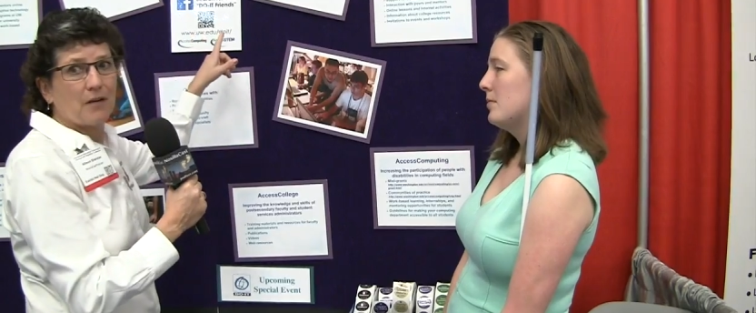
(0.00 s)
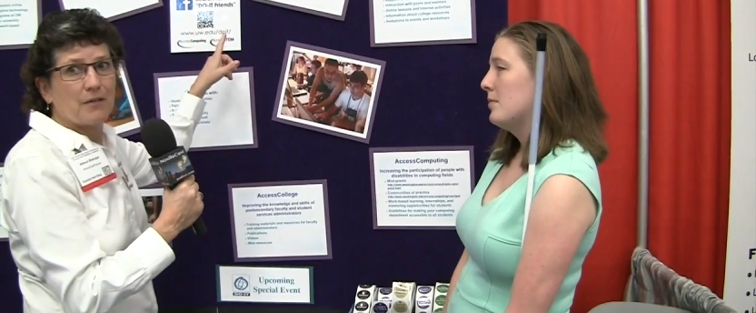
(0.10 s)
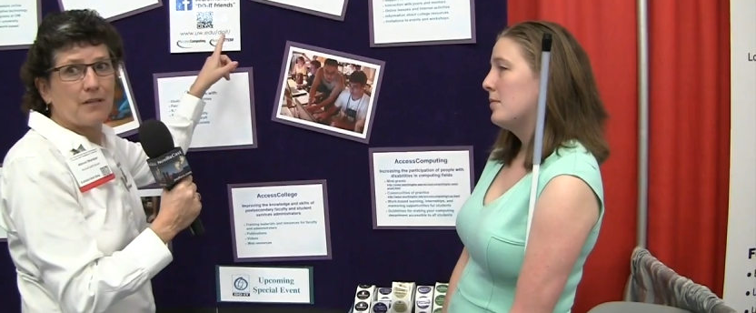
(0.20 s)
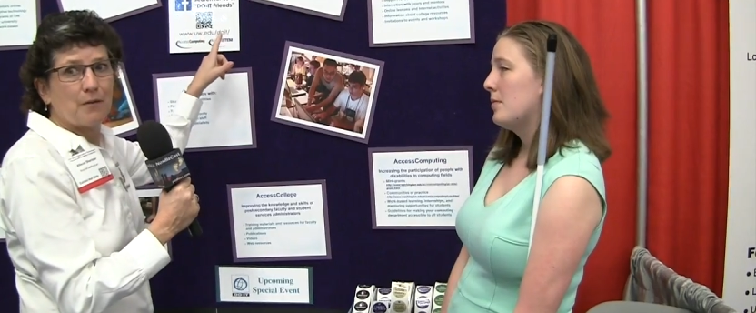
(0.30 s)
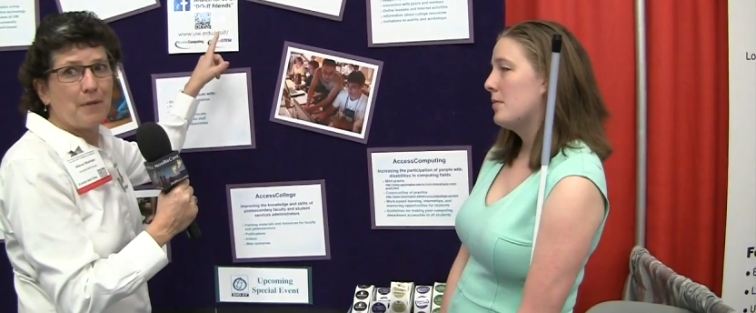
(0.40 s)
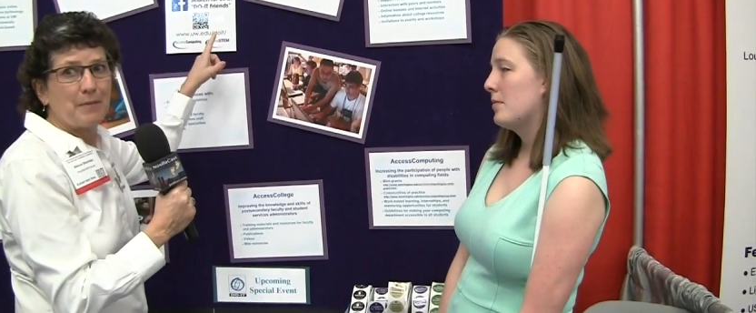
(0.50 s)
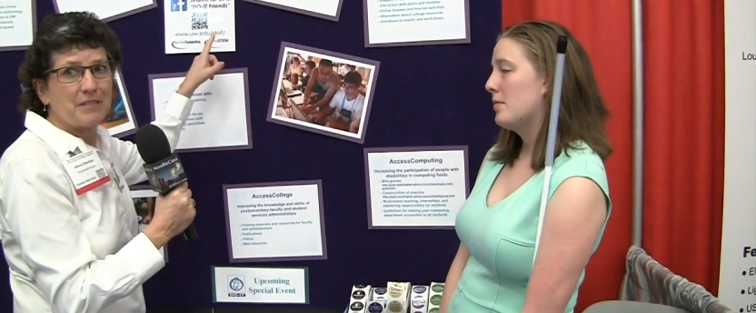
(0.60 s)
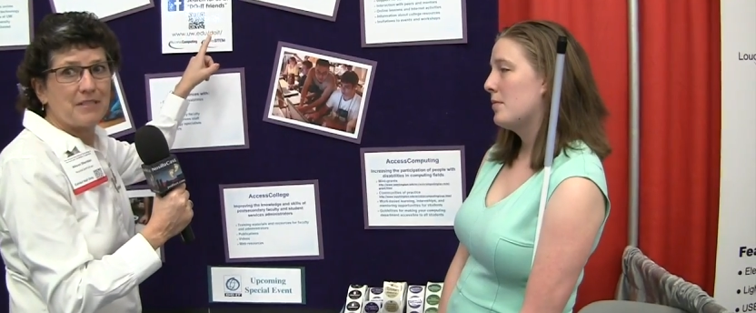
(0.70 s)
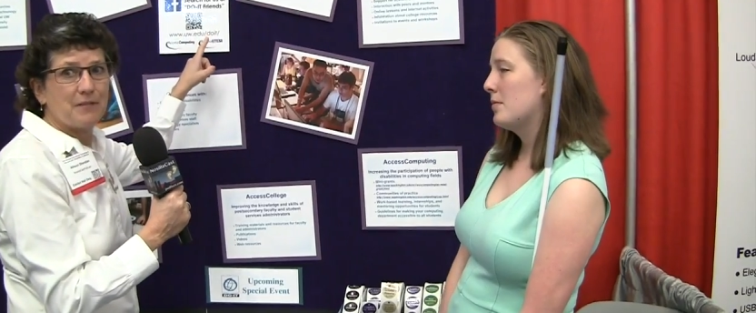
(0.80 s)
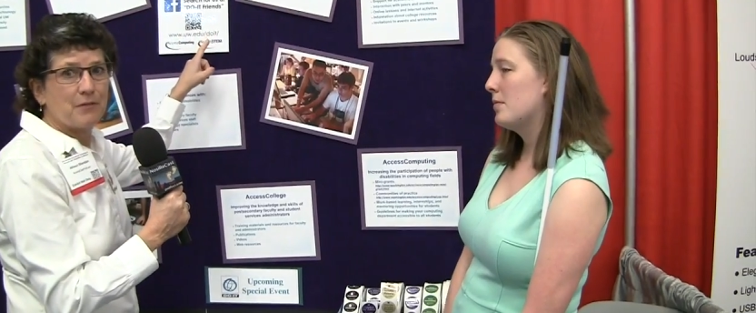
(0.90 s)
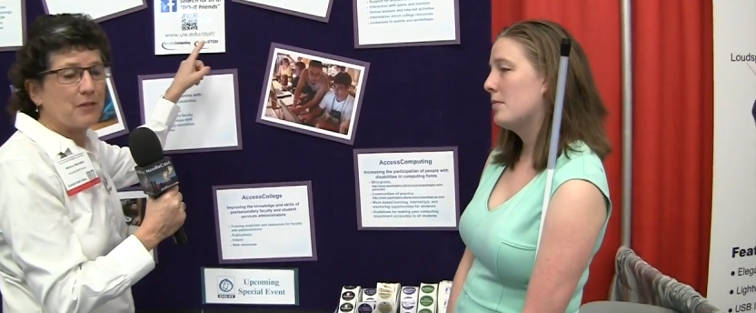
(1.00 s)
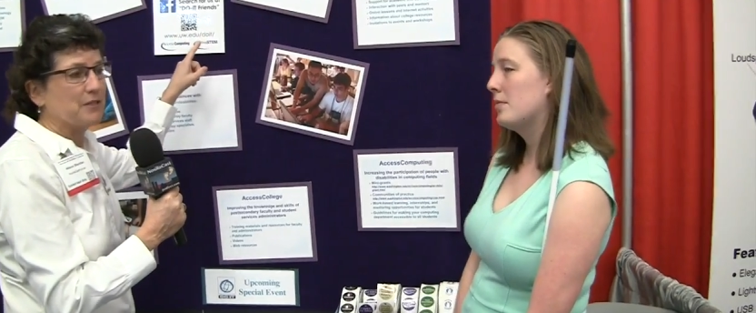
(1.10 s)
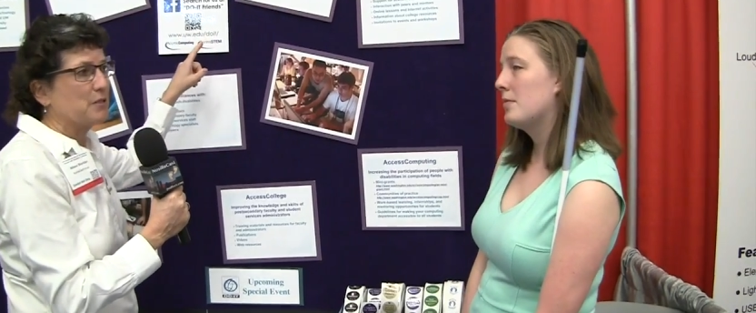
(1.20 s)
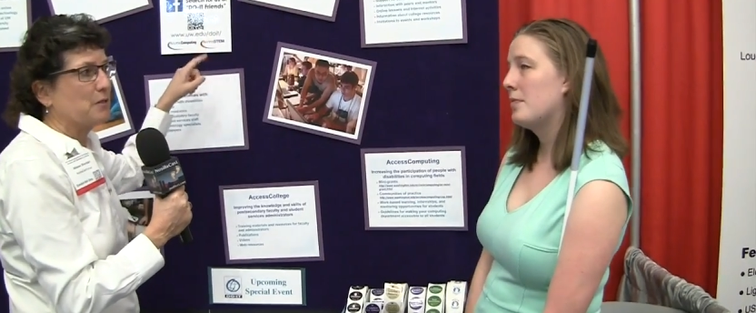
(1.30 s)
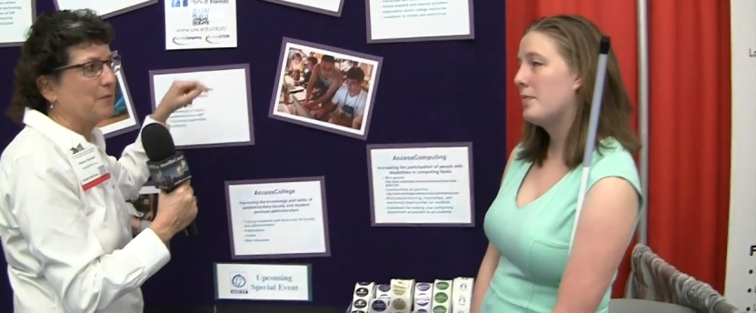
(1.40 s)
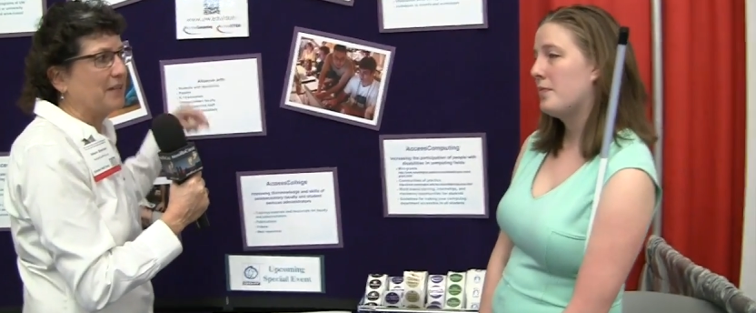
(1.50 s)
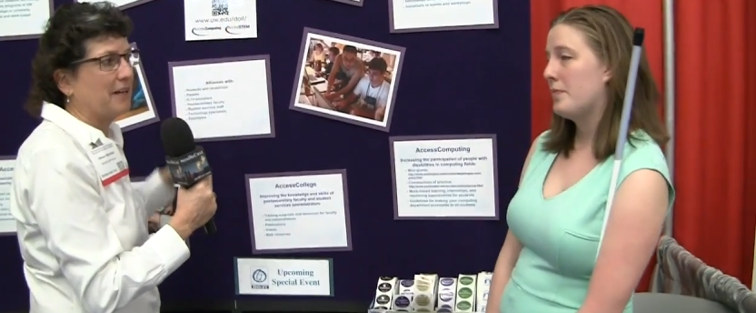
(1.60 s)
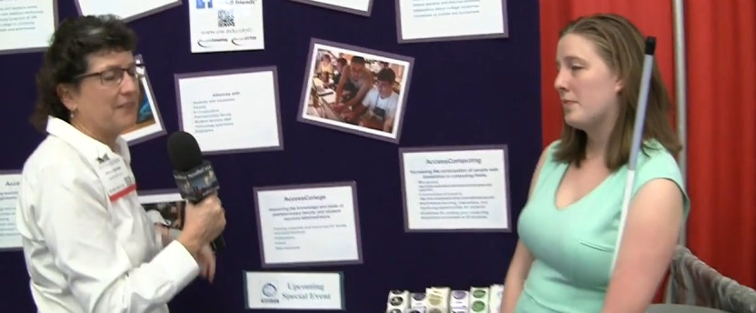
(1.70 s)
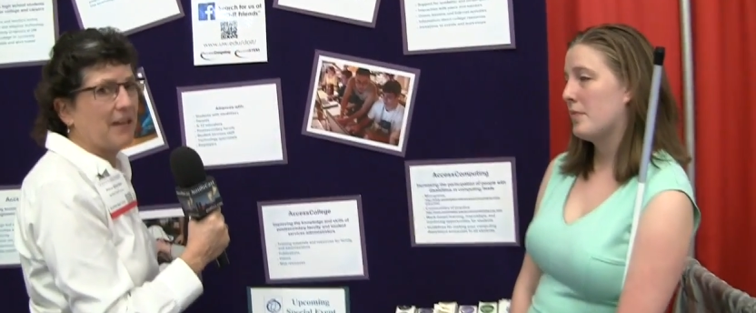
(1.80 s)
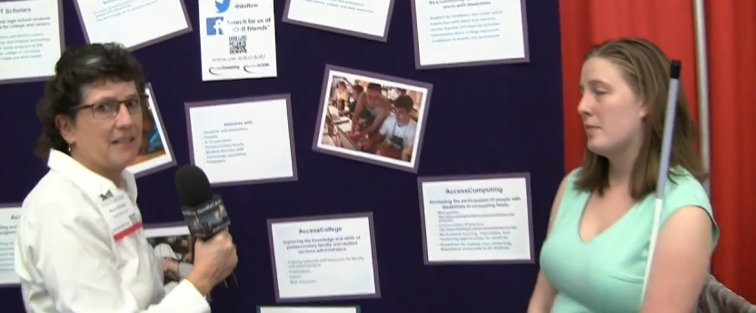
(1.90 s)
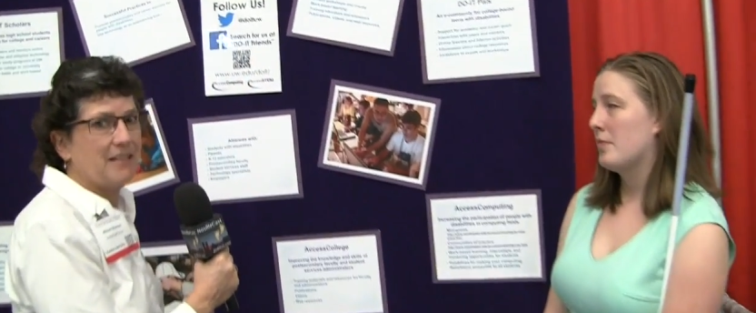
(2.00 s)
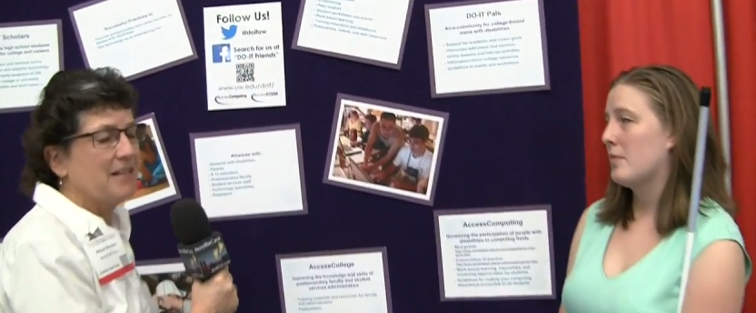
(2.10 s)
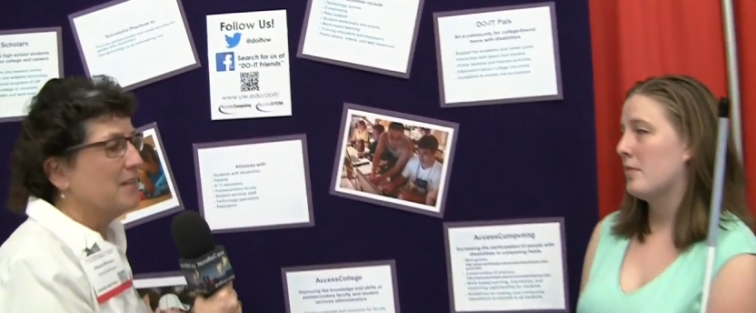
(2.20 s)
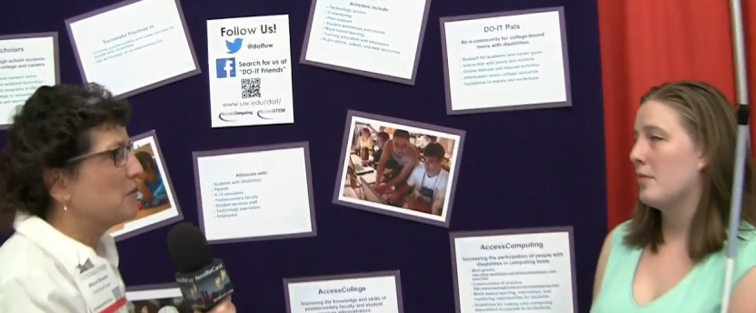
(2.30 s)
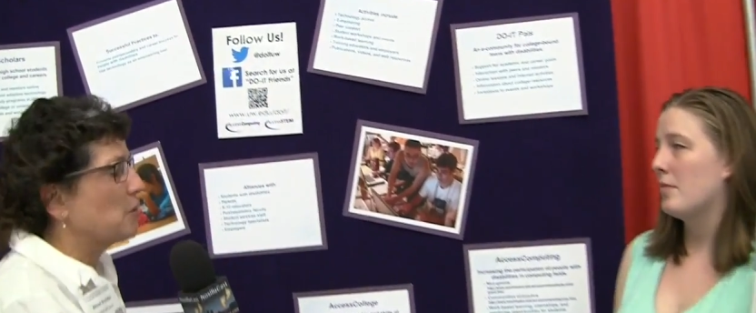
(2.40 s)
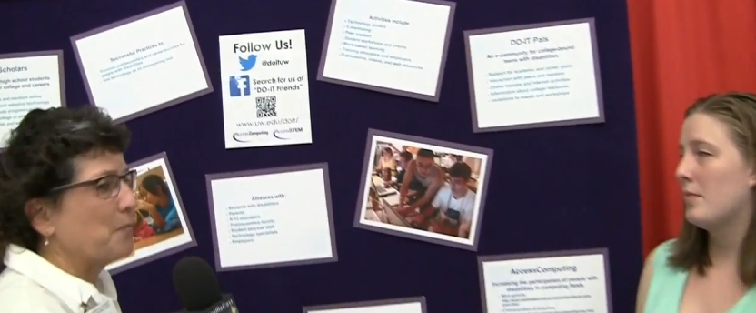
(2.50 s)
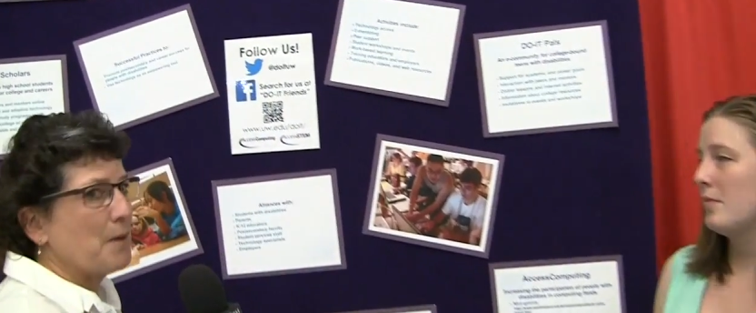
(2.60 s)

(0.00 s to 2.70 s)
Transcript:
Speaker 1: code here. Maybe Steve, you can zoom in on that, so